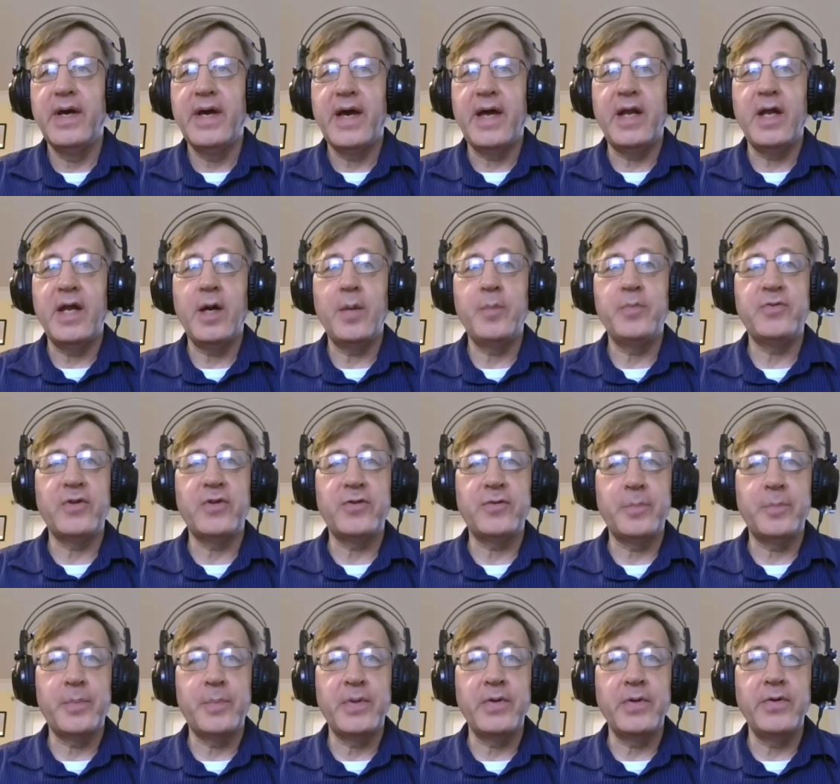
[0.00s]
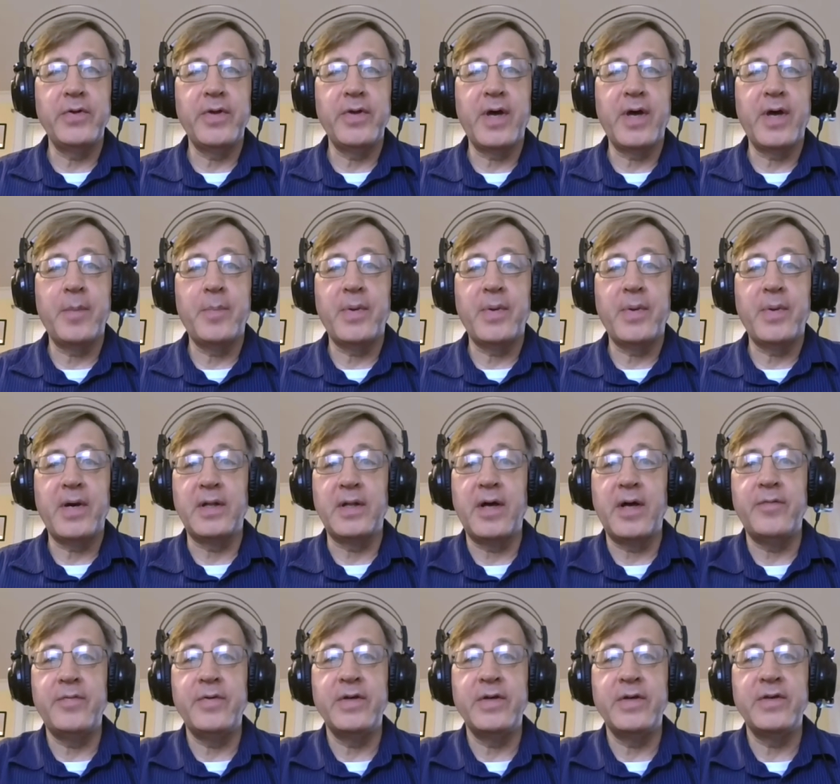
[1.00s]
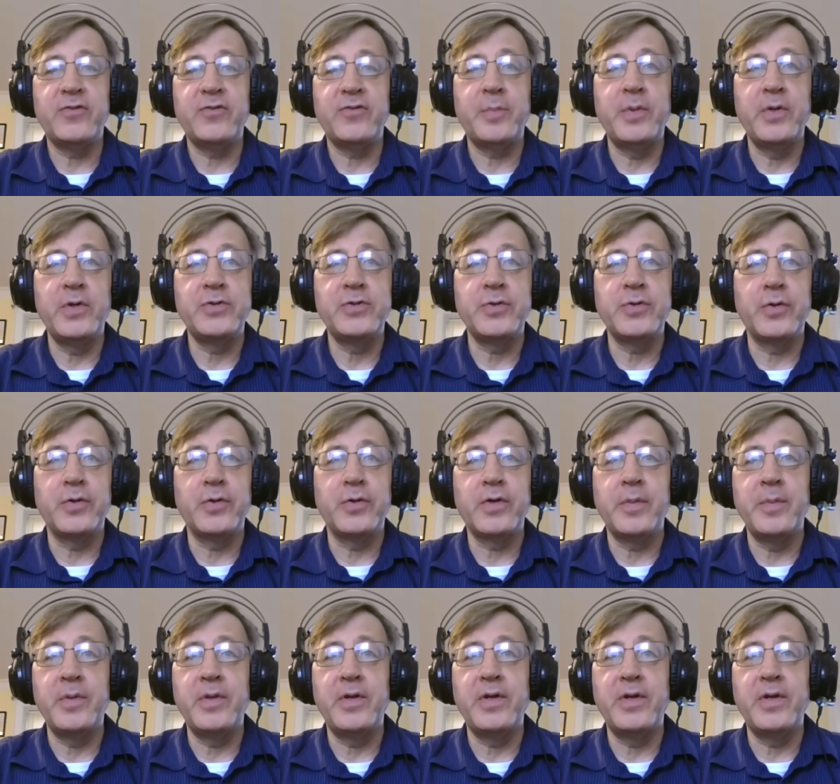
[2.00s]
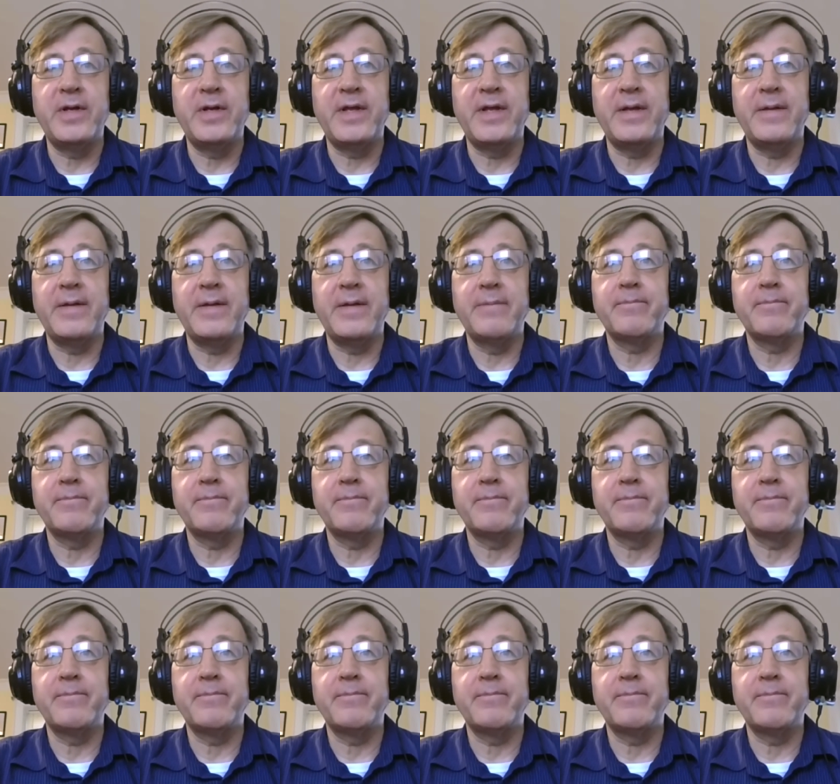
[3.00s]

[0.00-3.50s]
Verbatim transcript: and helps us build up a loving spiritual community.